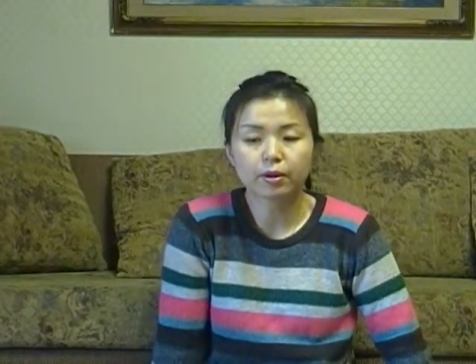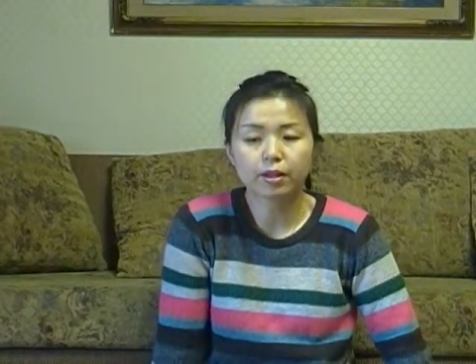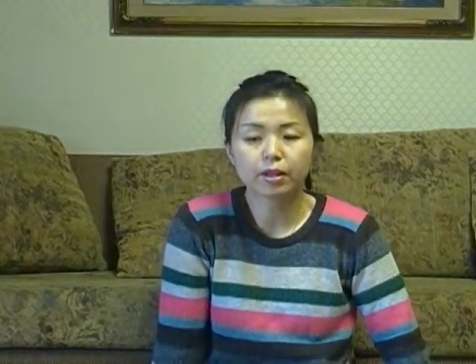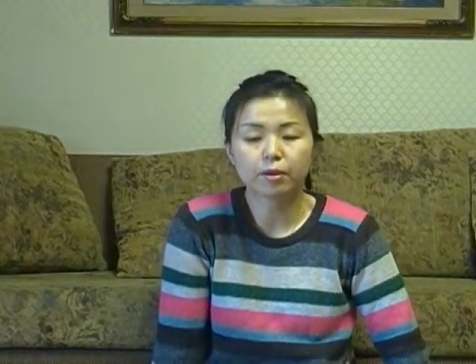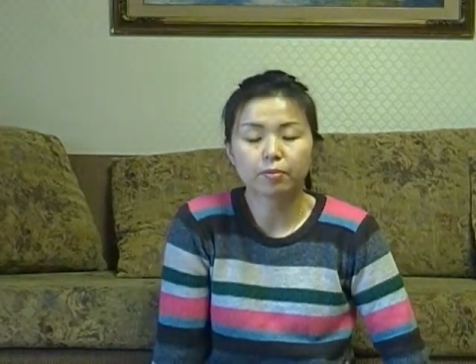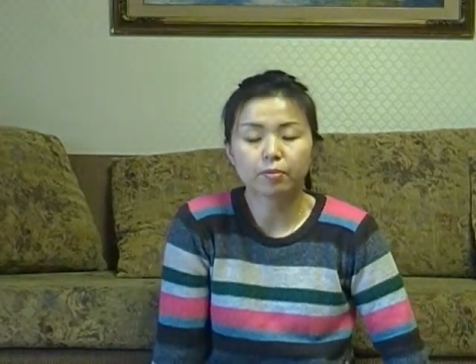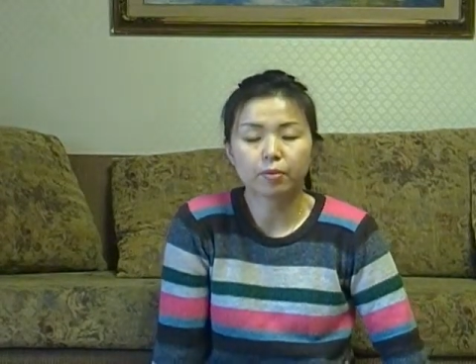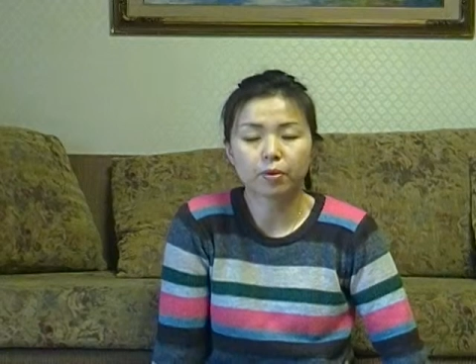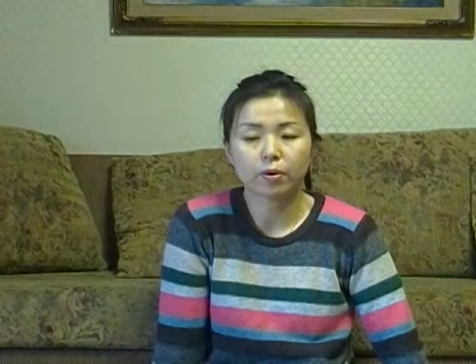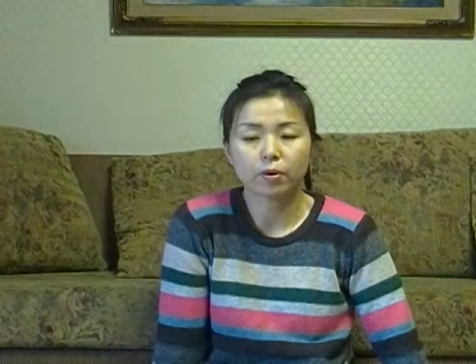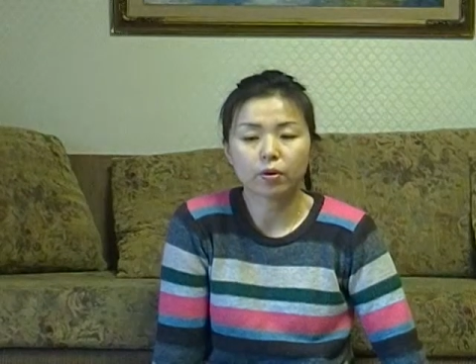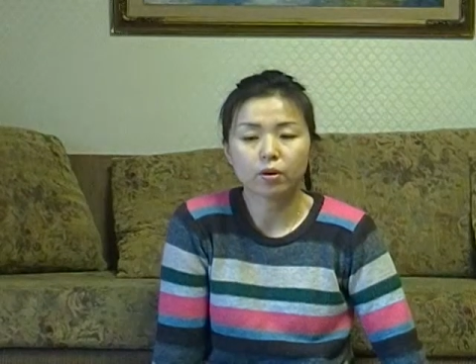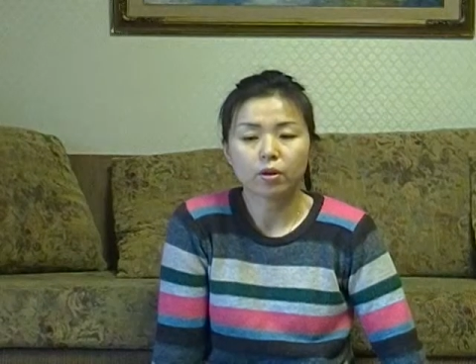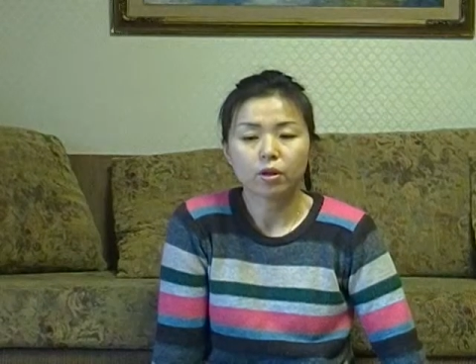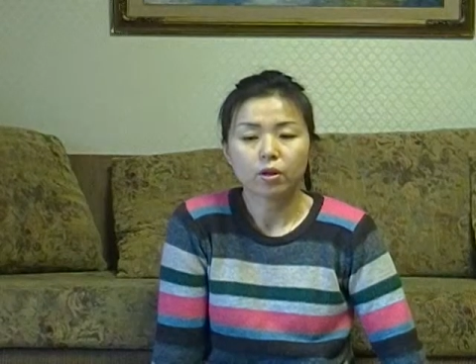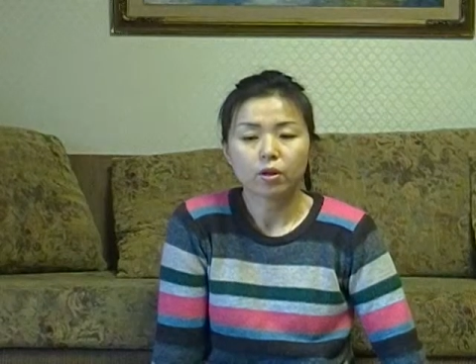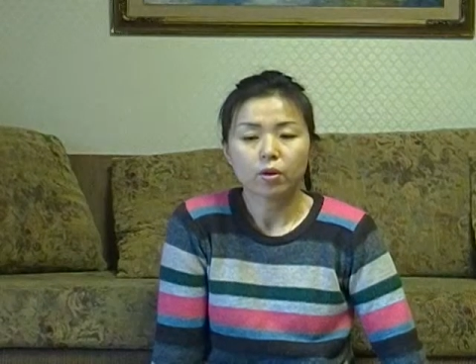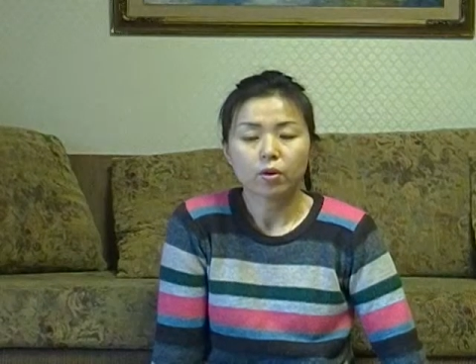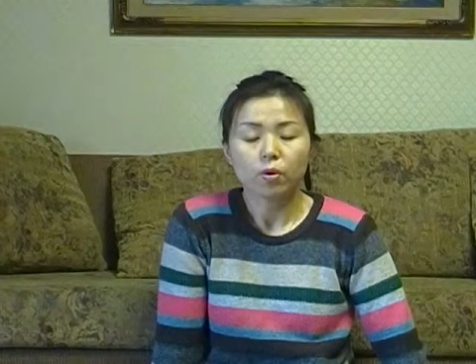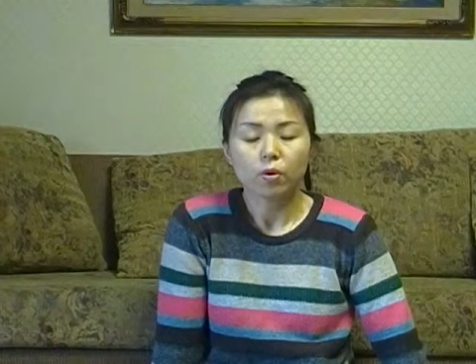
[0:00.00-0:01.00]
Philippi.
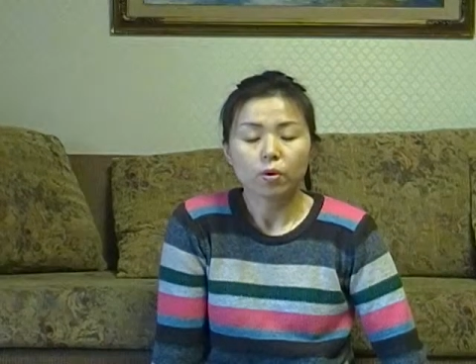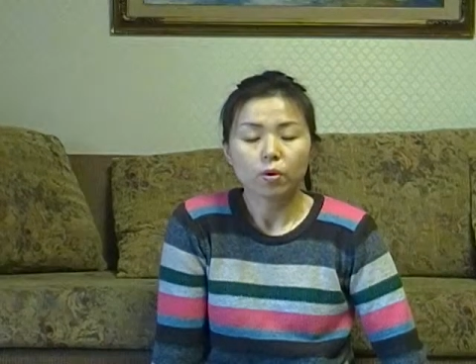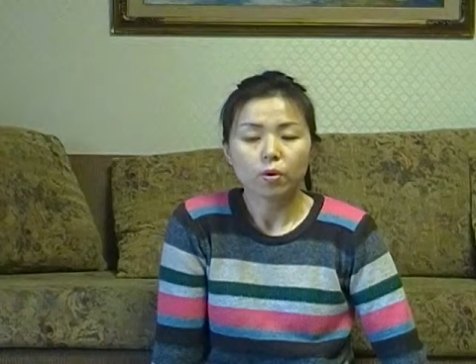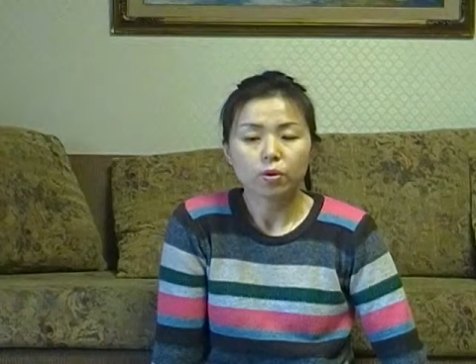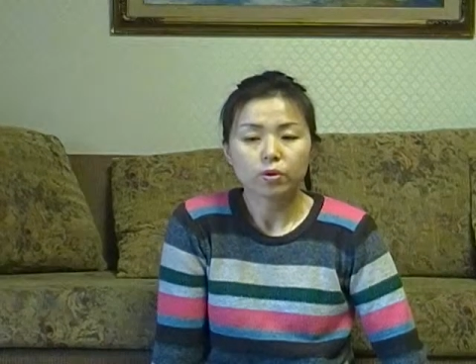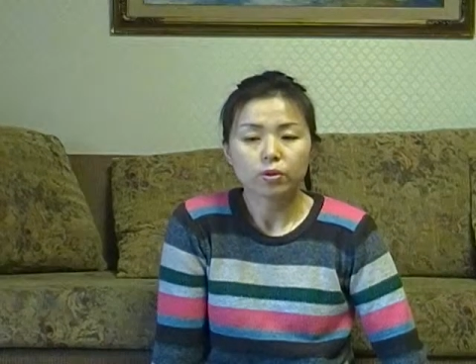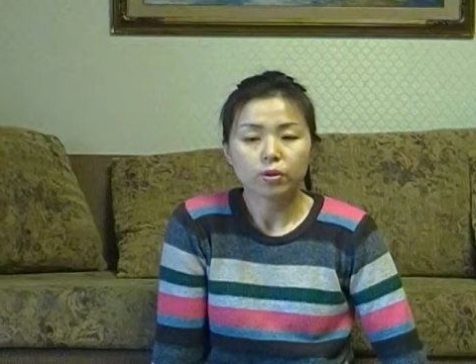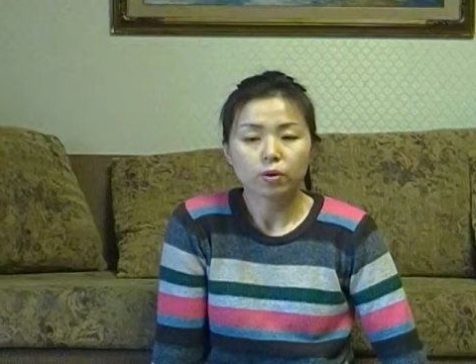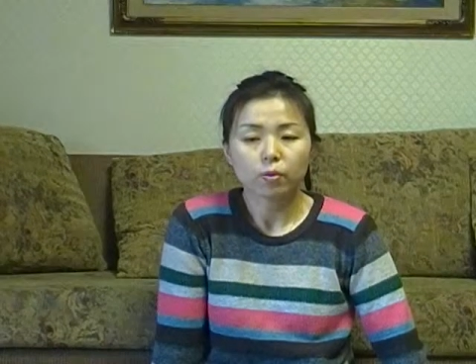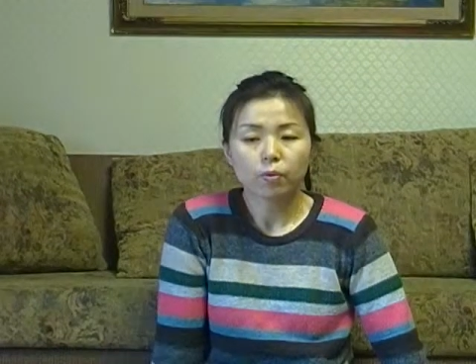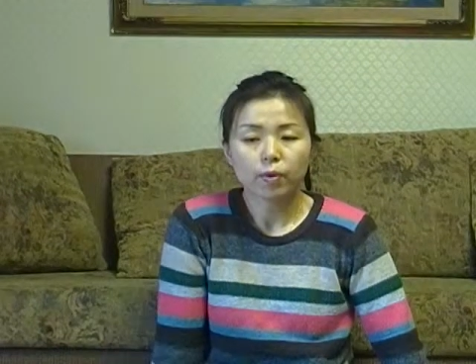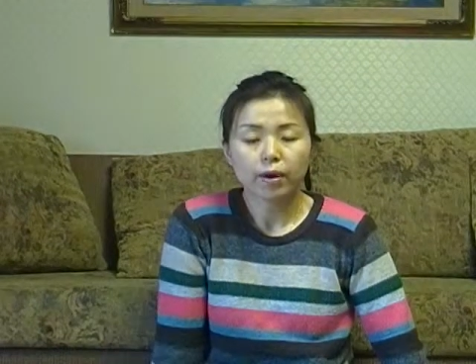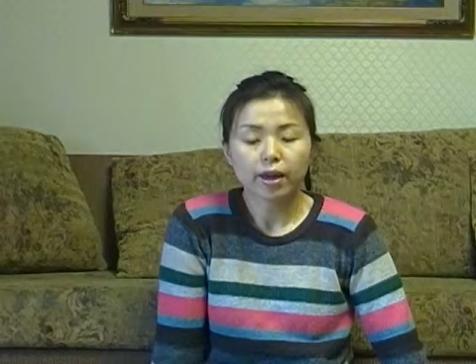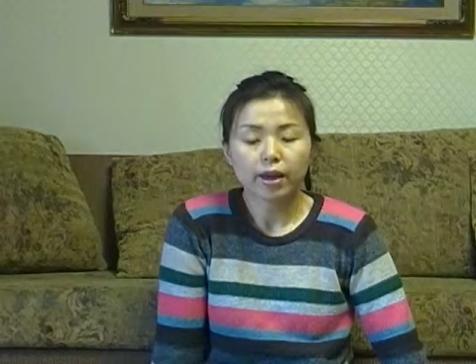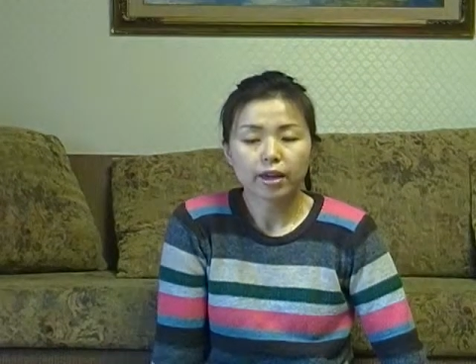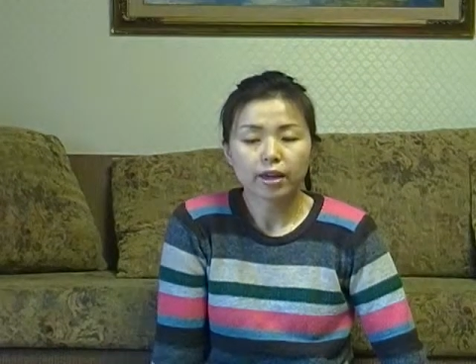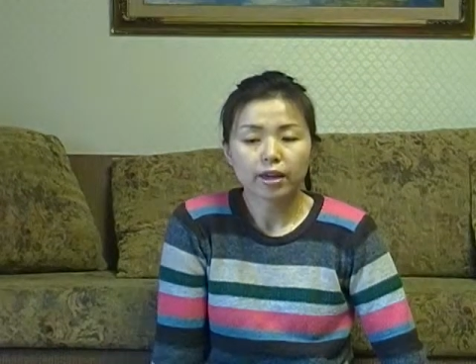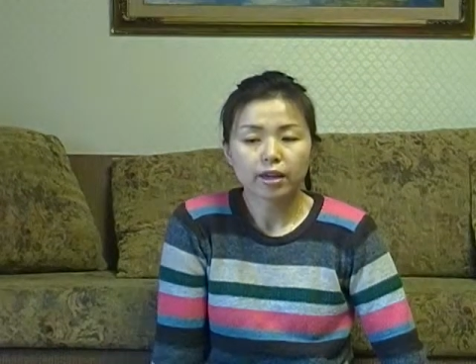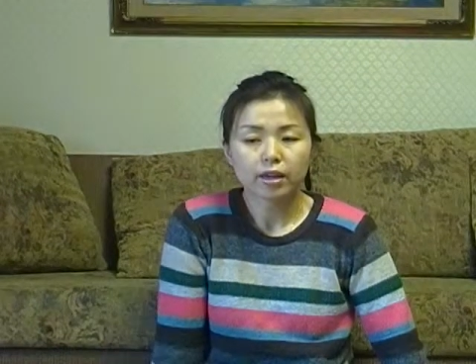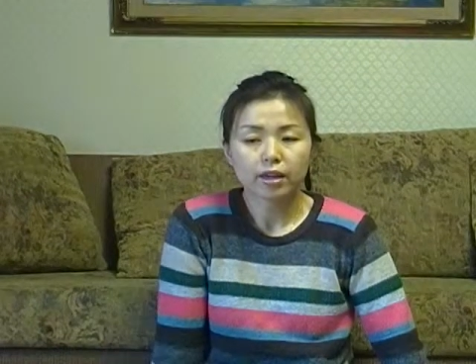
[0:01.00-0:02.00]
On the
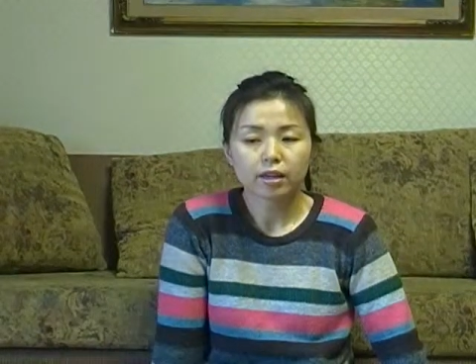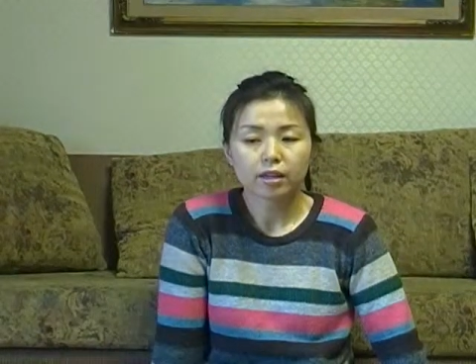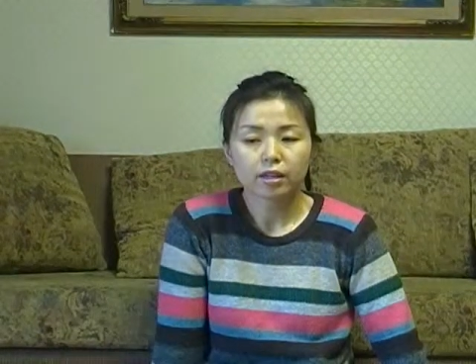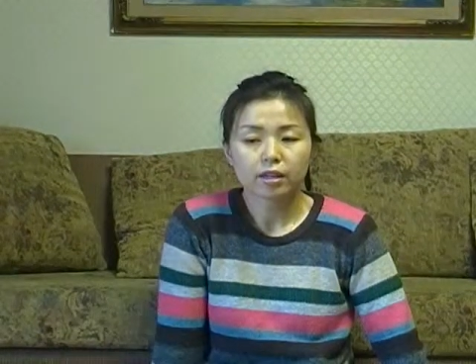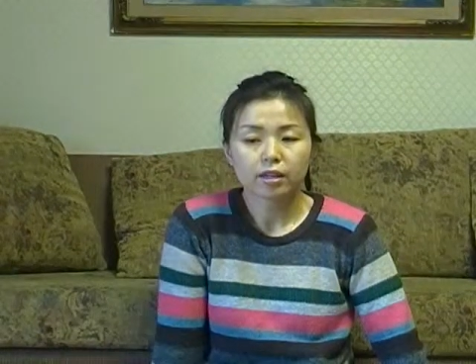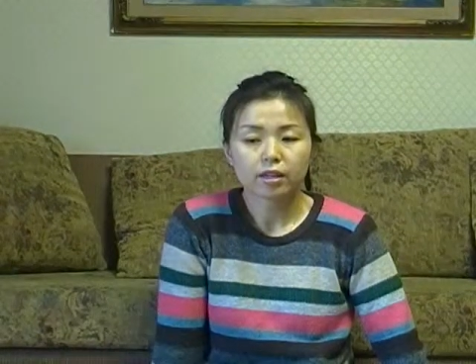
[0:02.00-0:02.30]
way,